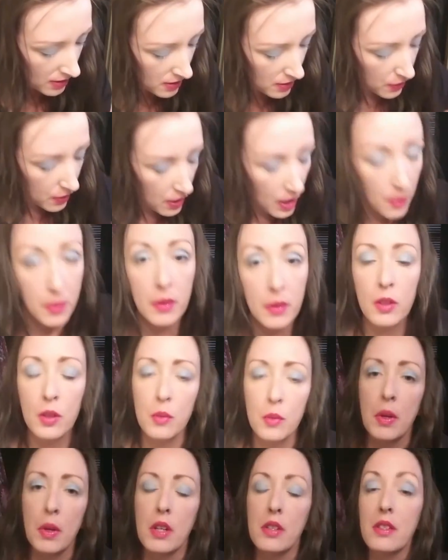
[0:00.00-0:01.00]
to grab a little
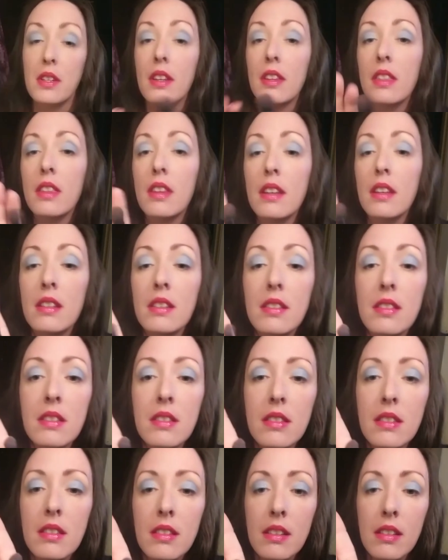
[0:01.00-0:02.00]
brush like
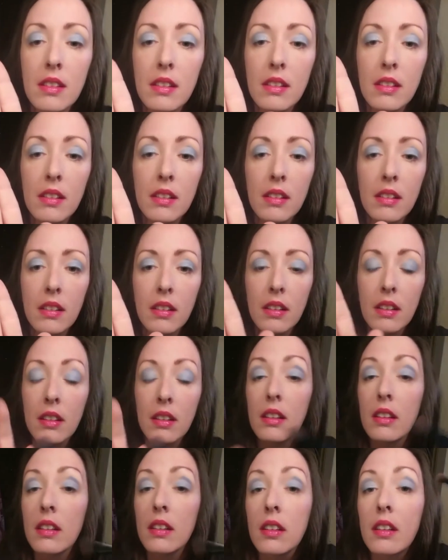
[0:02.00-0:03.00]
this
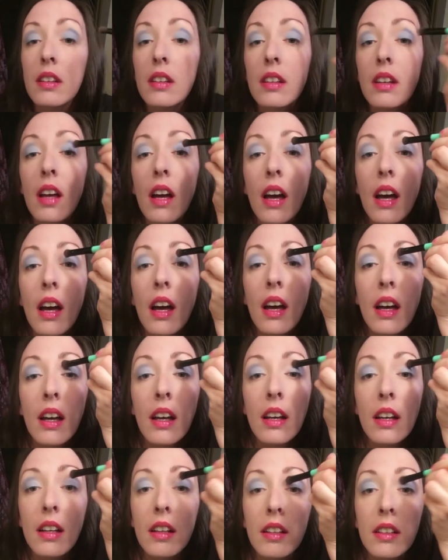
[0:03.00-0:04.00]

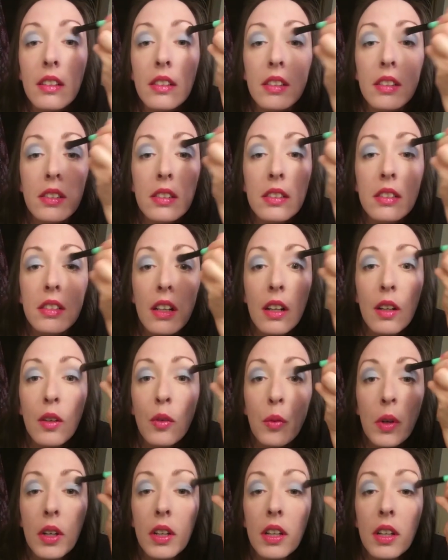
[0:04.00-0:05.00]
and just start
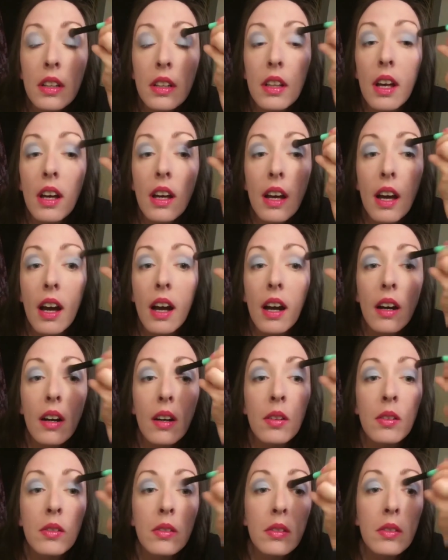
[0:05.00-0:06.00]
working that
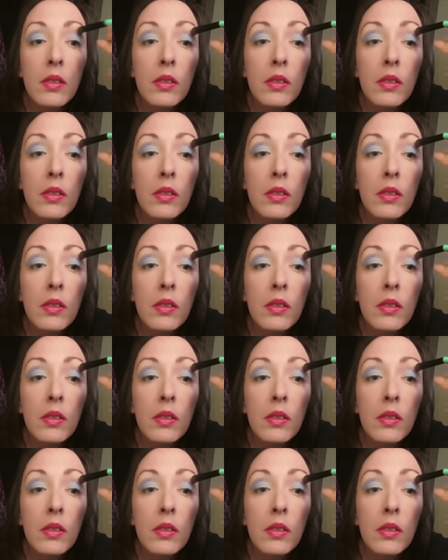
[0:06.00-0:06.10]
out.